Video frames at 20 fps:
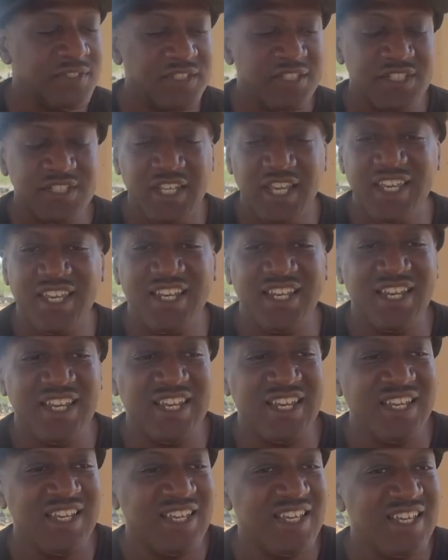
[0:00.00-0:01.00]

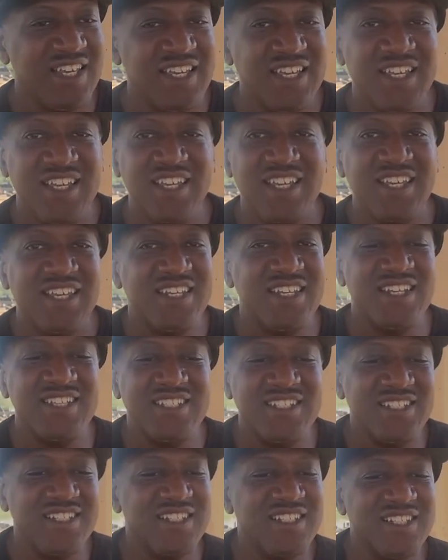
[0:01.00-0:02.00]
Secondly, it
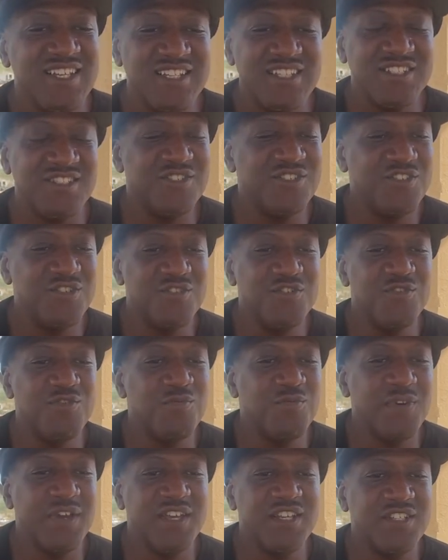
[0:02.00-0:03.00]
doesn't do
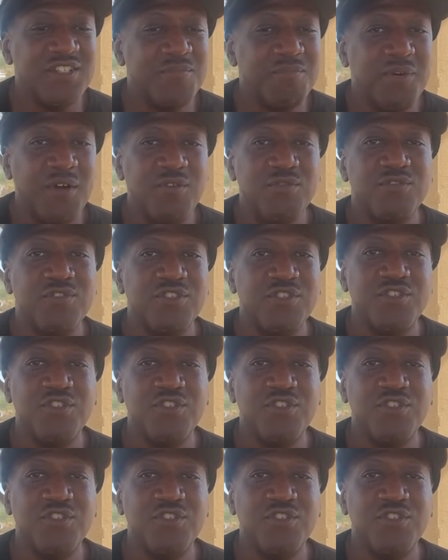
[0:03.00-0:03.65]
what it's supposed to